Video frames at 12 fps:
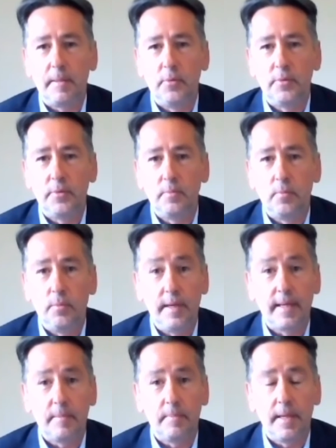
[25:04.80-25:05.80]
more than we
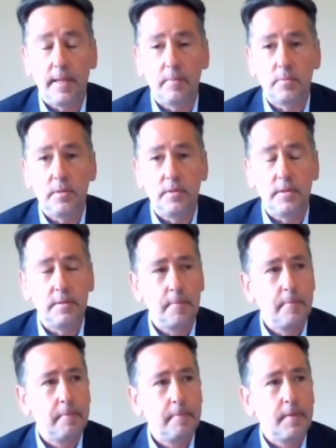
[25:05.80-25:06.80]
can, perhaps, which is
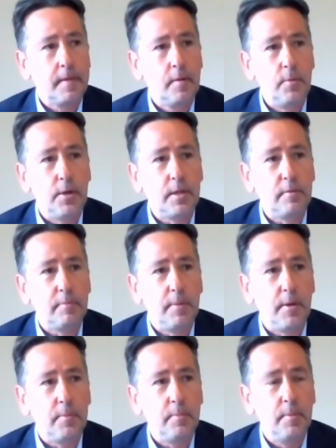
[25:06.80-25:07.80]
working from
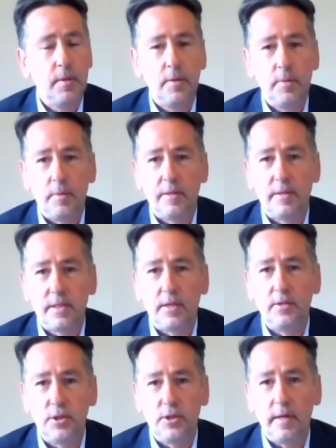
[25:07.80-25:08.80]
home while the
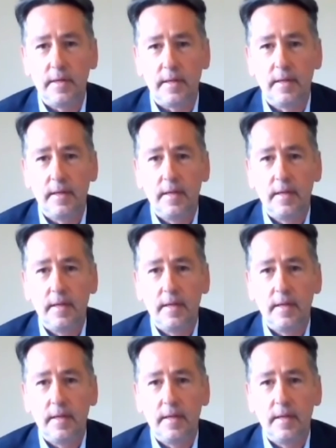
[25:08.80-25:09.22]
sun's shining